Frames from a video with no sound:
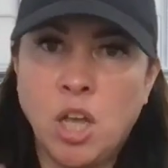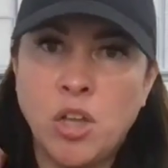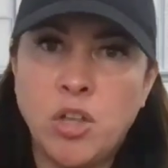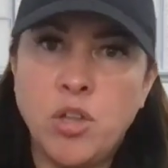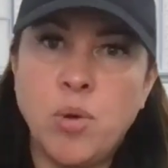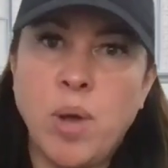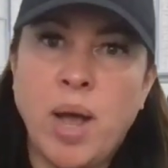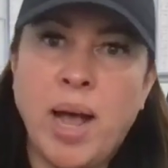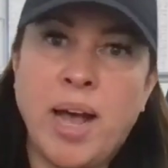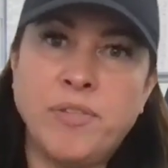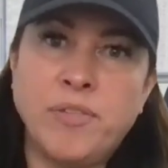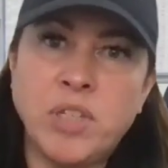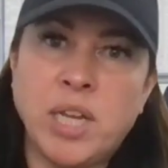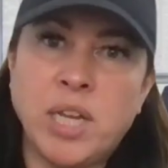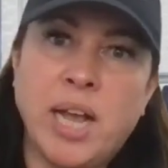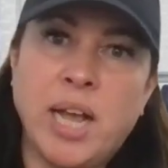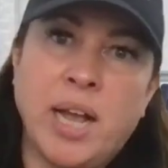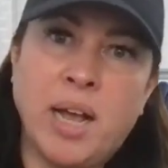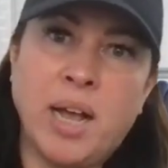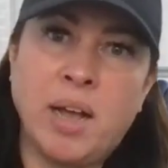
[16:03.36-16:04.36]
you have to
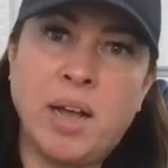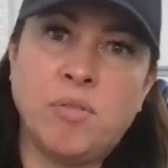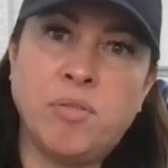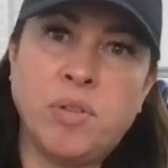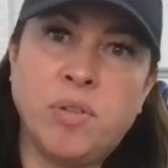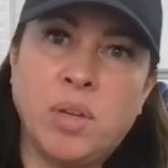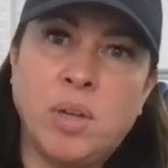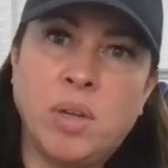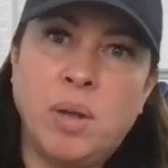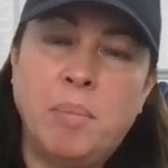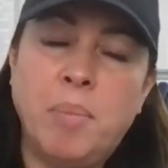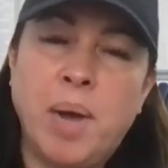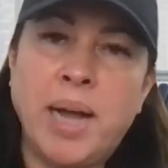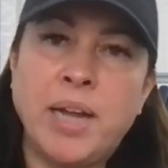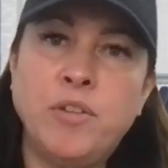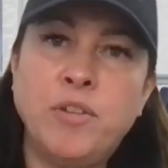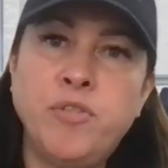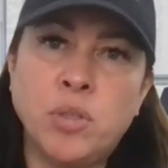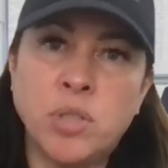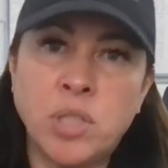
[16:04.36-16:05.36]
have
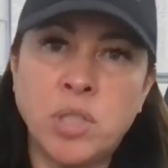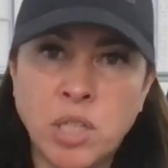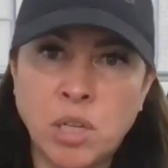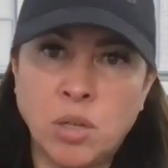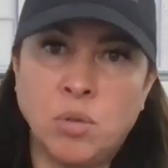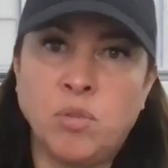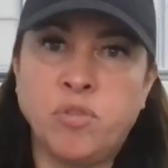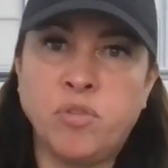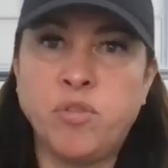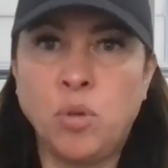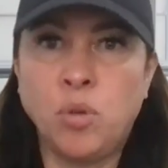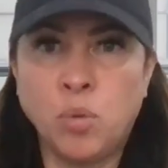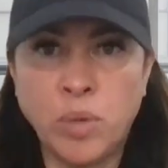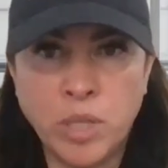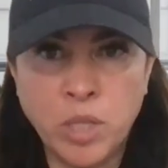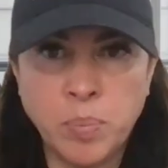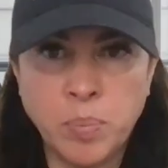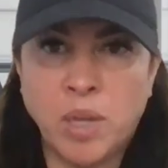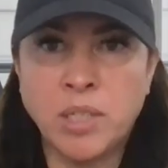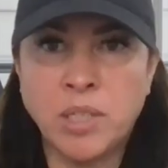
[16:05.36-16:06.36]
mindful, skillful
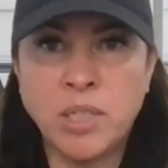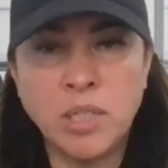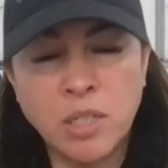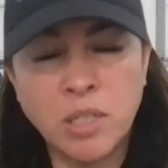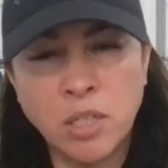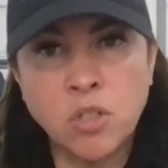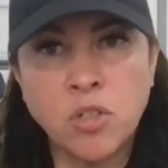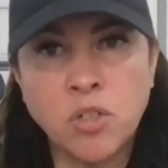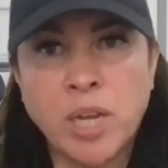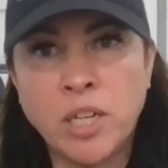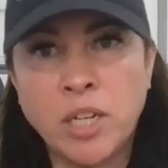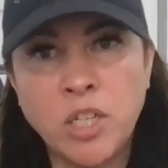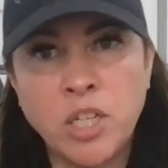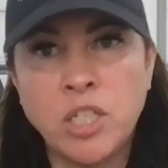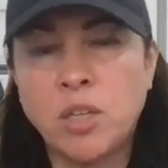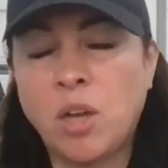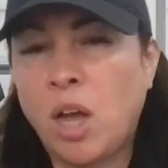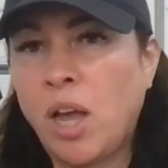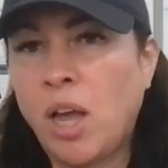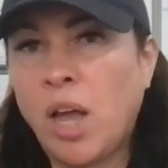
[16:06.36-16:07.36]
responses and
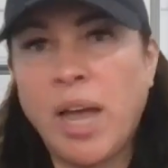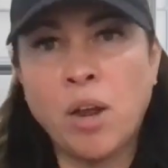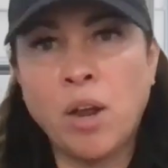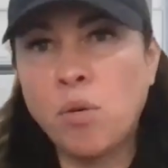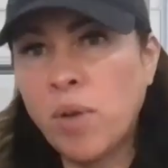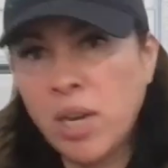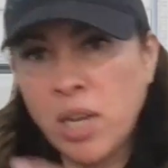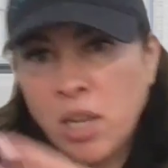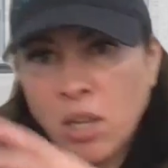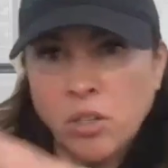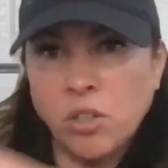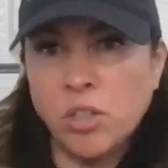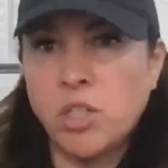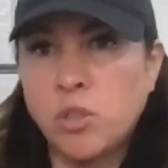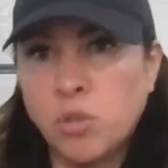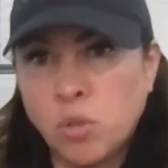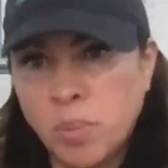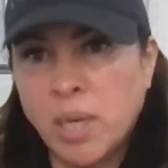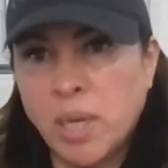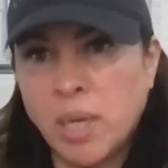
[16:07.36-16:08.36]
strategies already on your
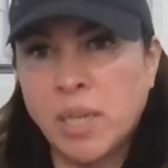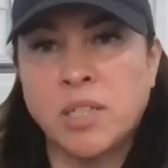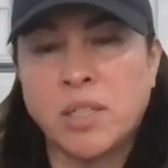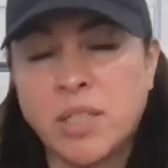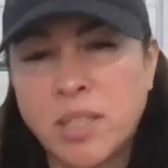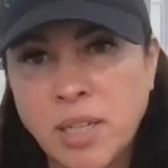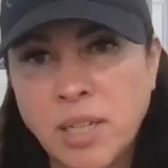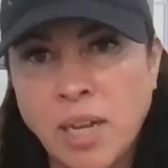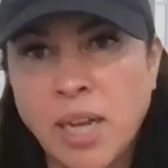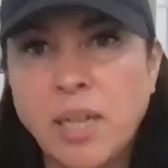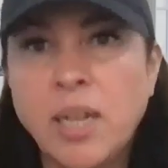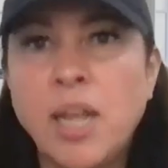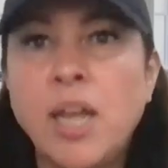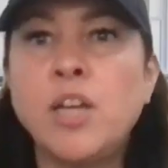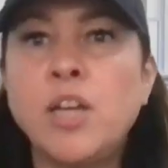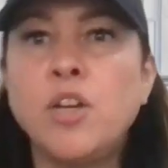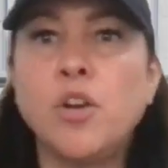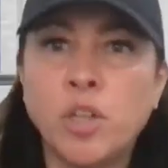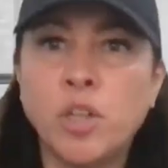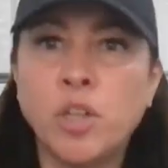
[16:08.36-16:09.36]
toolbox on the side
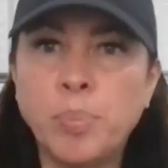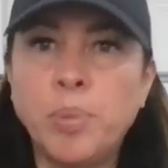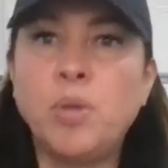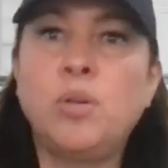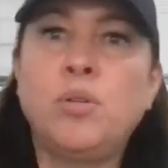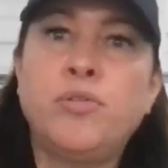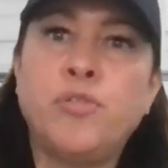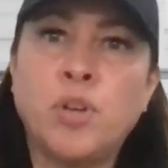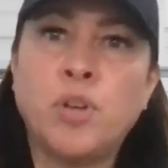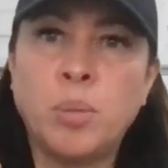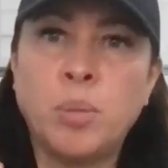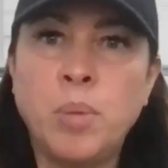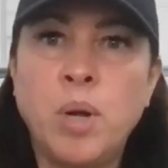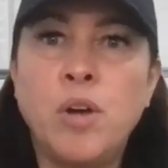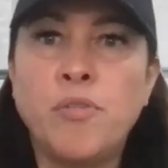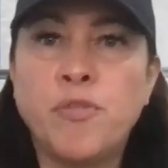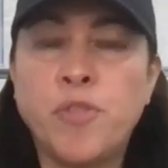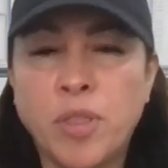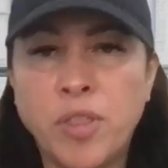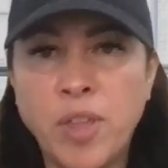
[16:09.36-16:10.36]
you're going to pull from
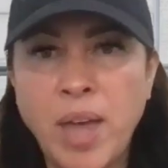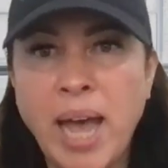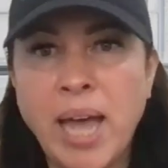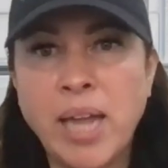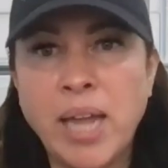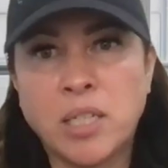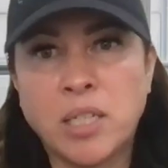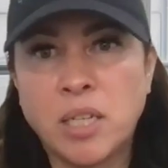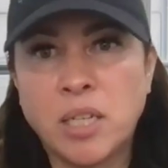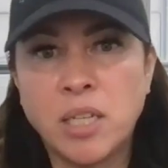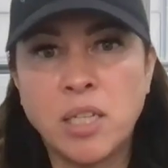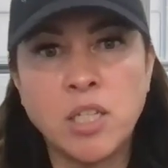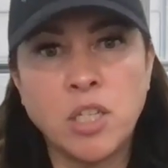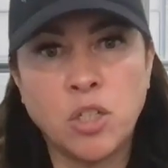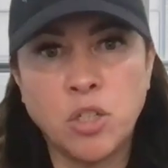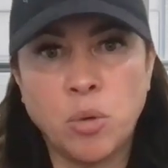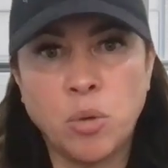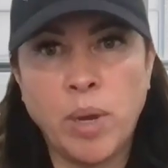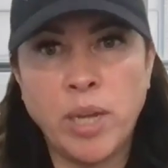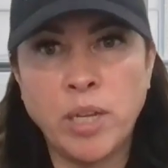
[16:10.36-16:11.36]
for that
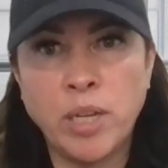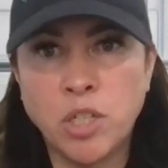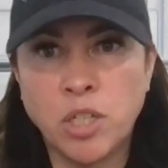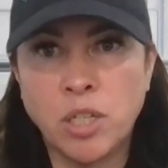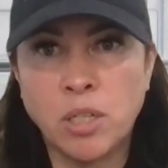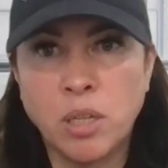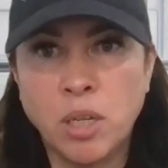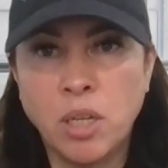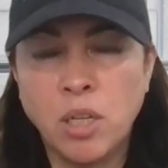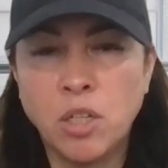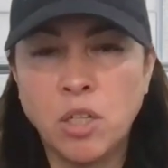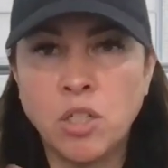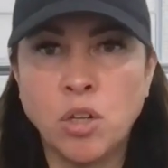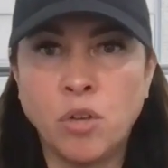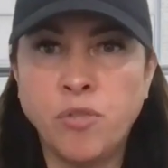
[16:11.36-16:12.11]
situation. So